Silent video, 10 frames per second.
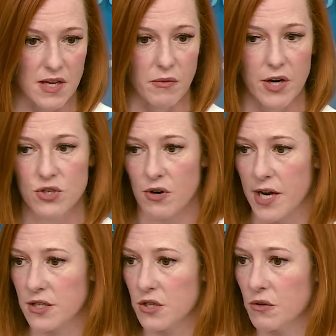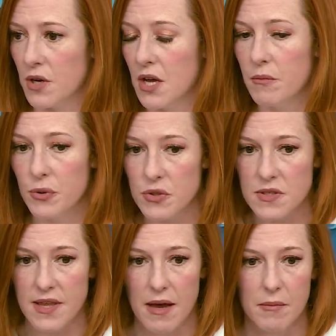And we are trying to
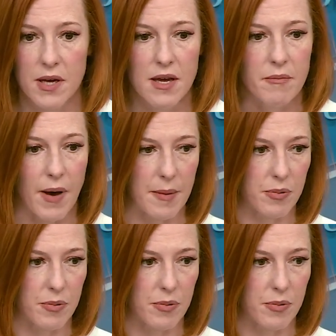boost them by